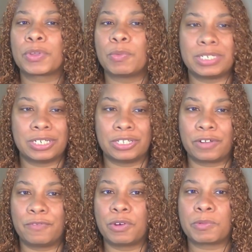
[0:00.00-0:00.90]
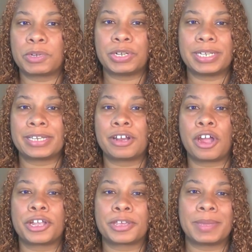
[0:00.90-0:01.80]
what to look for when tracing an
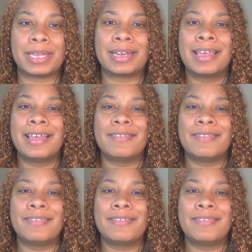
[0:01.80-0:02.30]
argument,